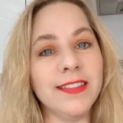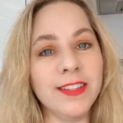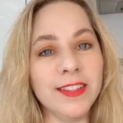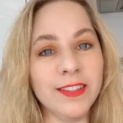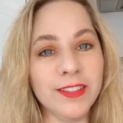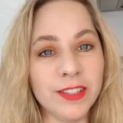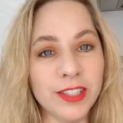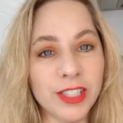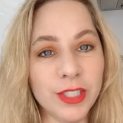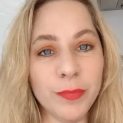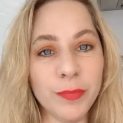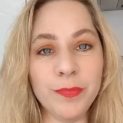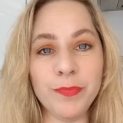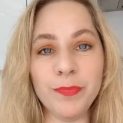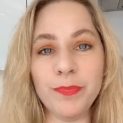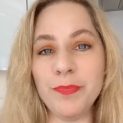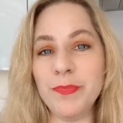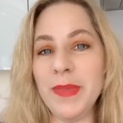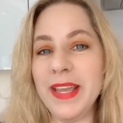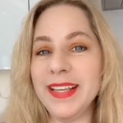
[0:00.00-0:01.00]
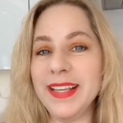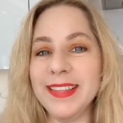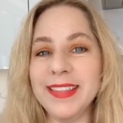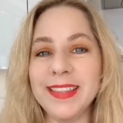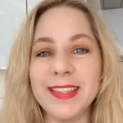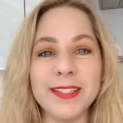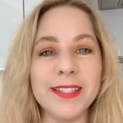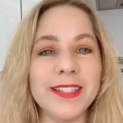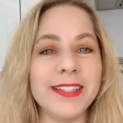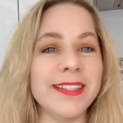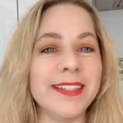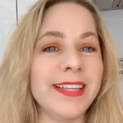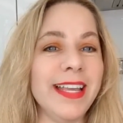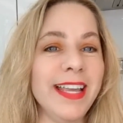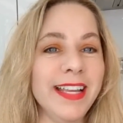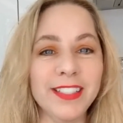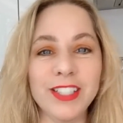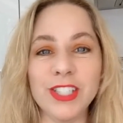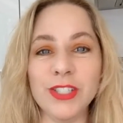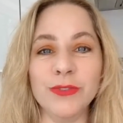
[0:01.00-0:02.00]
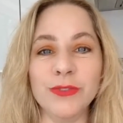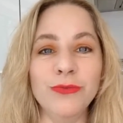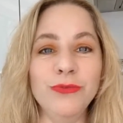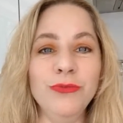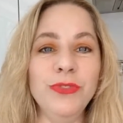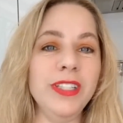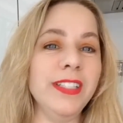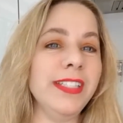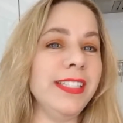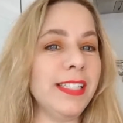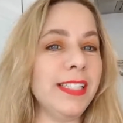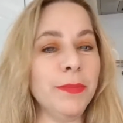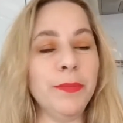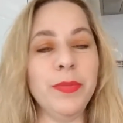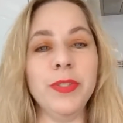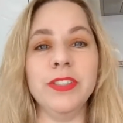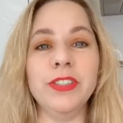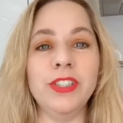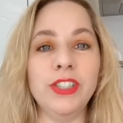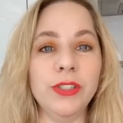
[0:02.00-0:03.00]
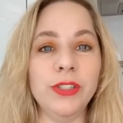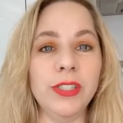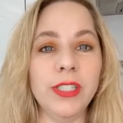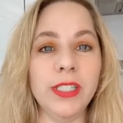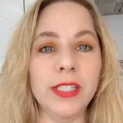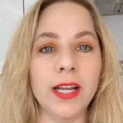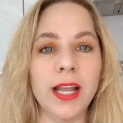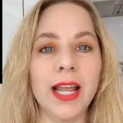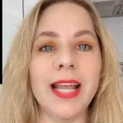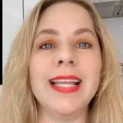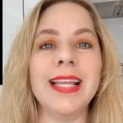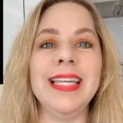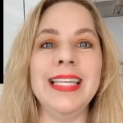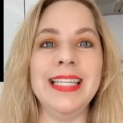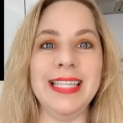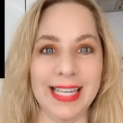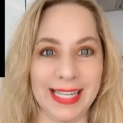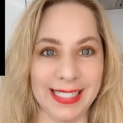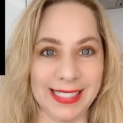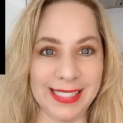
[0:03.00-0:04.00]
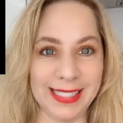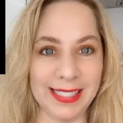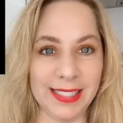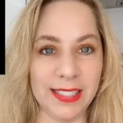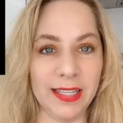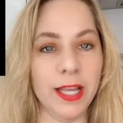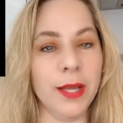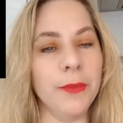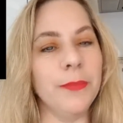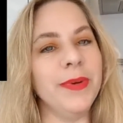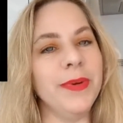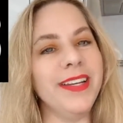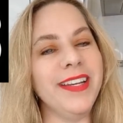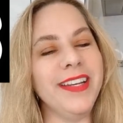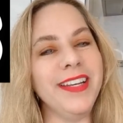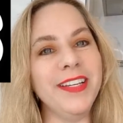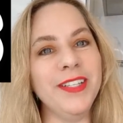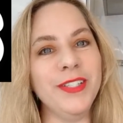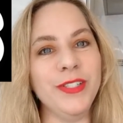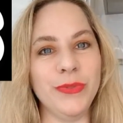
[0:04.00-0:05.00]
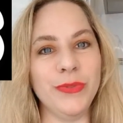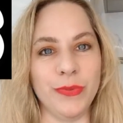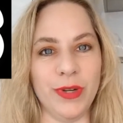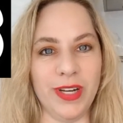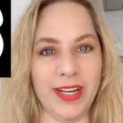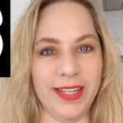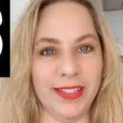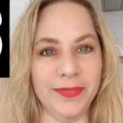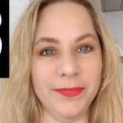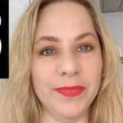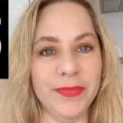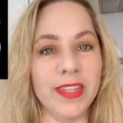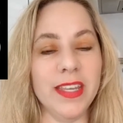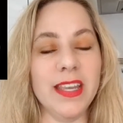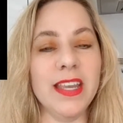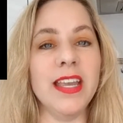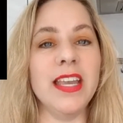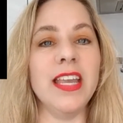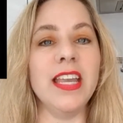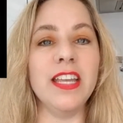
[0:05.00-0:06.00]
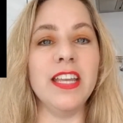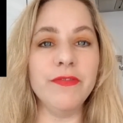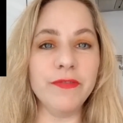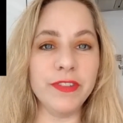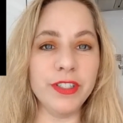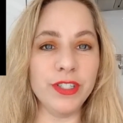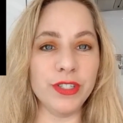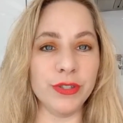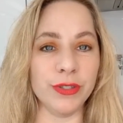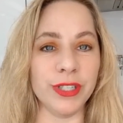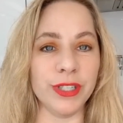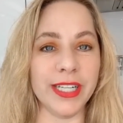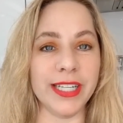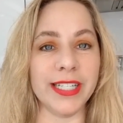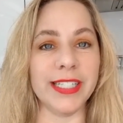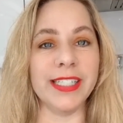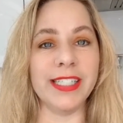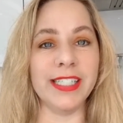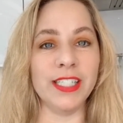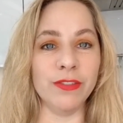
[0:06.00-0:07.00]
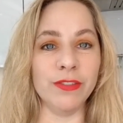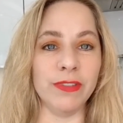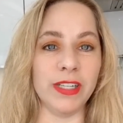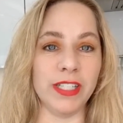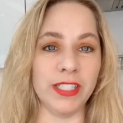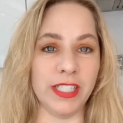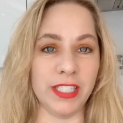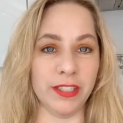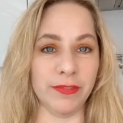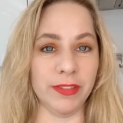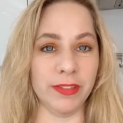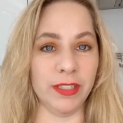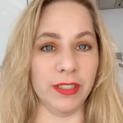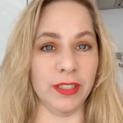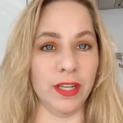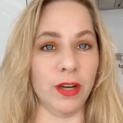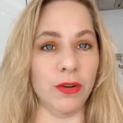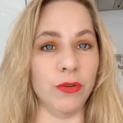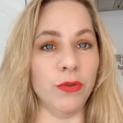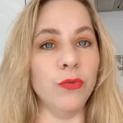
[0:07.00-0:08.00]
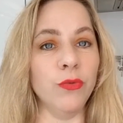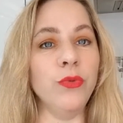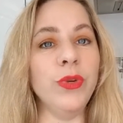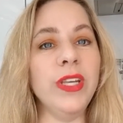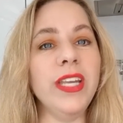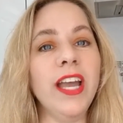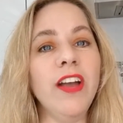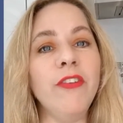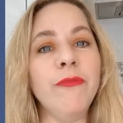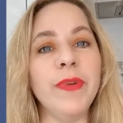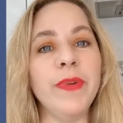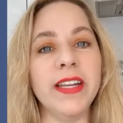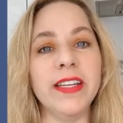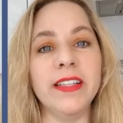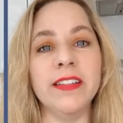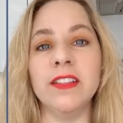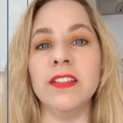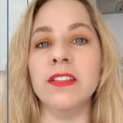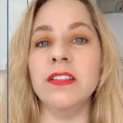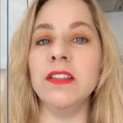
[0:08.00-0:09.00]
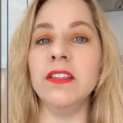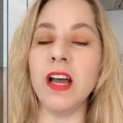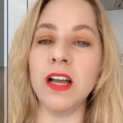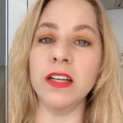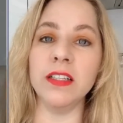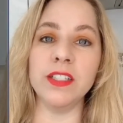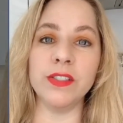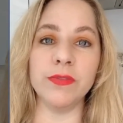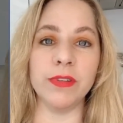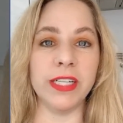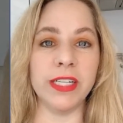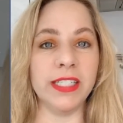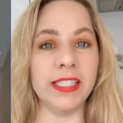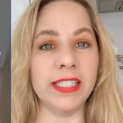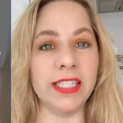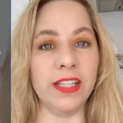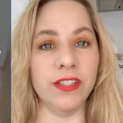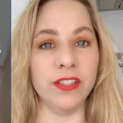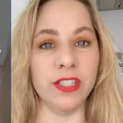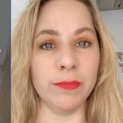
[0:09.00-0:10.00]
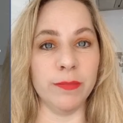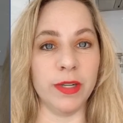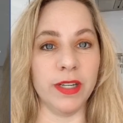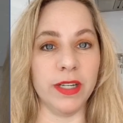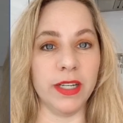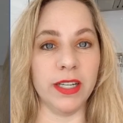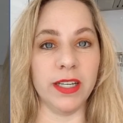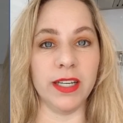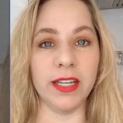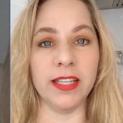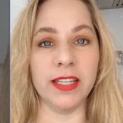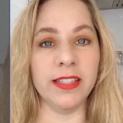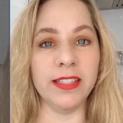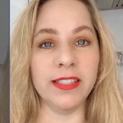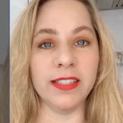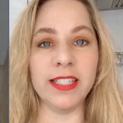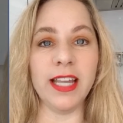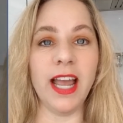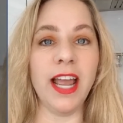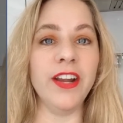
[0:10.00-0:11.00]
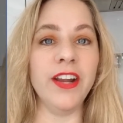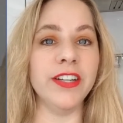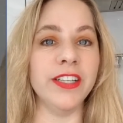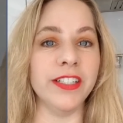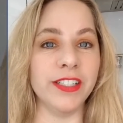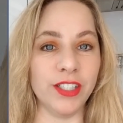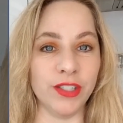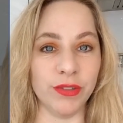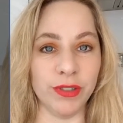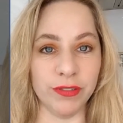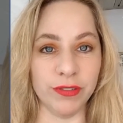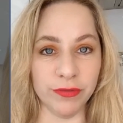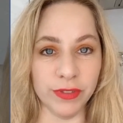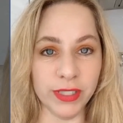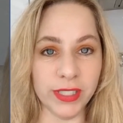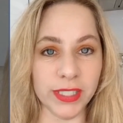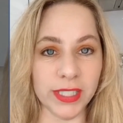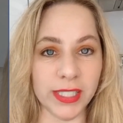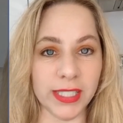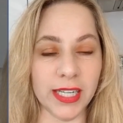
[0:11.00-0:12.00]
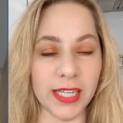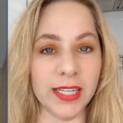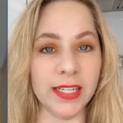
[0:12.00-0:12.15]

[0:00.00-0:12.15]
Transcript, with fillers: to make the answer really simple and short, yes. But here's why inventory is still relatively low. We have been in the longest running seller's market in the entire history of real estate.